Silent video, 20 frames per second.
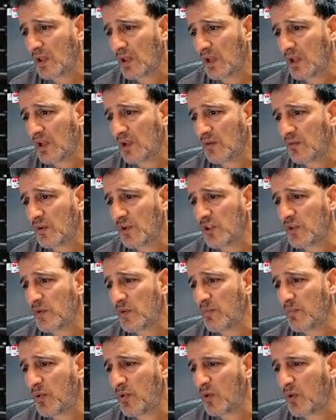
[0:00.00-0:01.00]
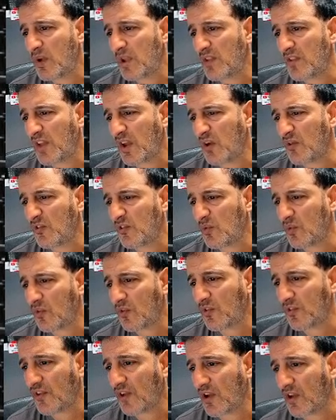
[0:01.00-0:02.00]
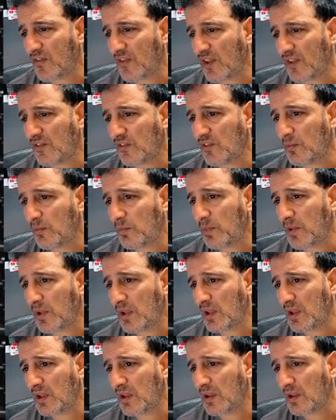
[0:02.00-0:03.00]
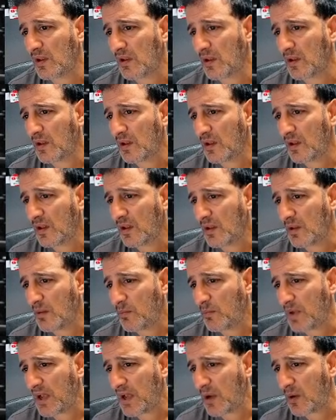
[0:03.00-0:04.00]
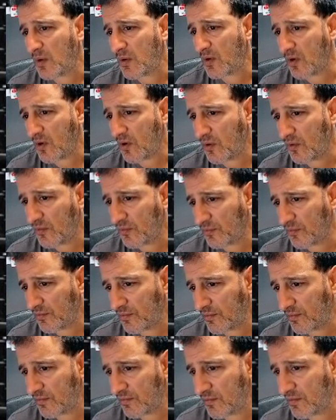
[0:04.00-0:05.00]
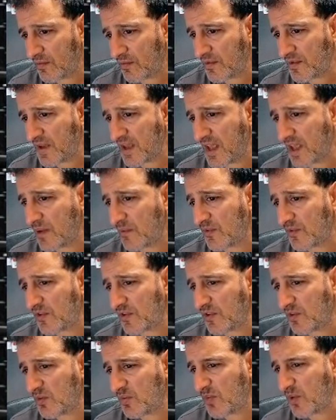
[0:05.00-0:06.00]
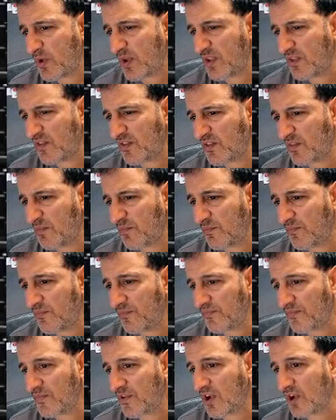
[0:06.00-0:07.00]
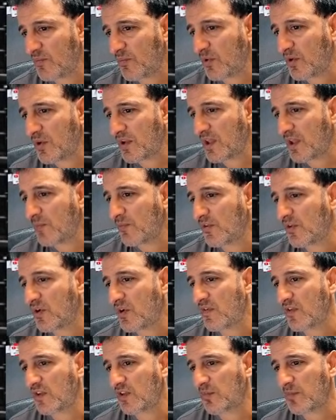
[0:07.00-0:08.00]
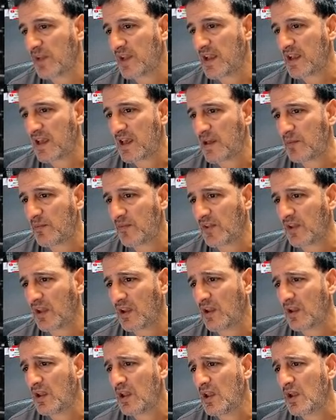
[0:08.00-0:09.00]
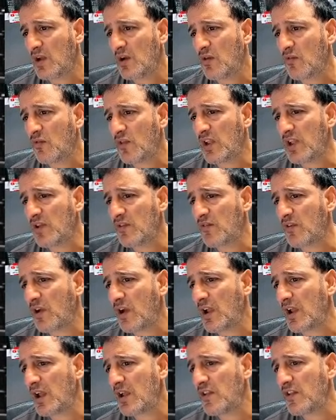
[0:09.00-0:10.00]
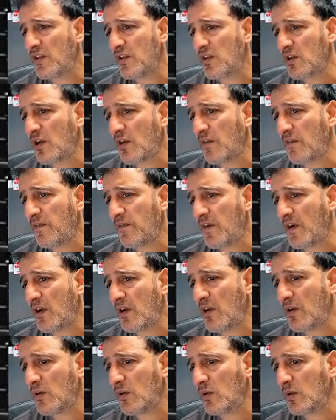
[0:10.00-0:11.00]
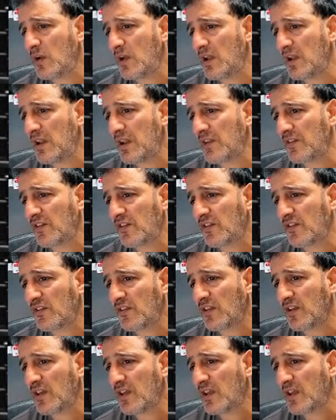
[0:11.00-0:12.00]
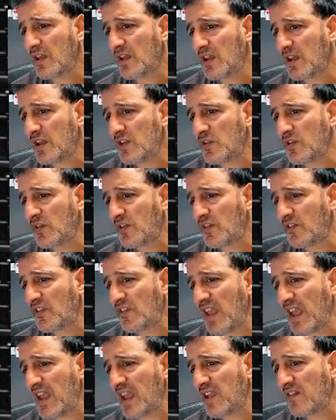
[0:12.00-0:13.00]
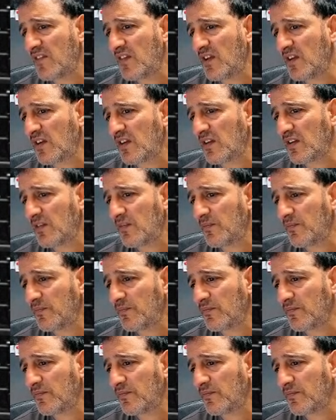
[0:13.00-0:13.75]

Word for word: And when you import, it tells you what size that should be. Power on, names that you can put in some, I put in M0FXB Hamtech. Read, write, and then you can go file and let's just, you can save, look